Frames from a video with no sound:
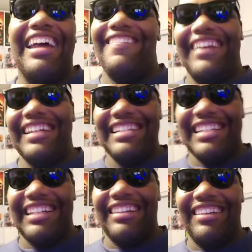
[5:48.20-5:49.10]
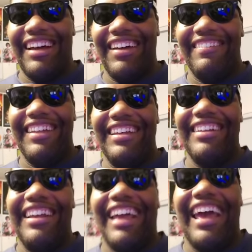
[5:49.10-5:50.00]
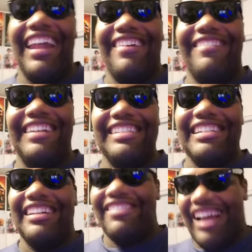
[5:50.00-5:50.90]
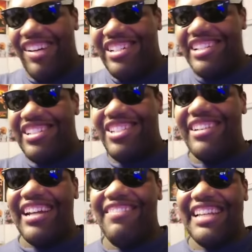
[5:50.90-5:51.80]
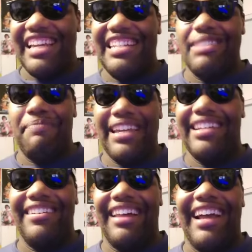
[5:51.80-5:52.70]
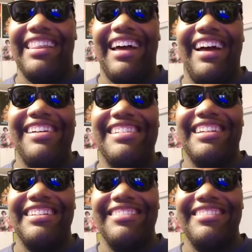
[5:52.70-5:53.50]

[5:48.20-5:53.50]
and I really did love, and I really did love how she straight up kissed Peter like that.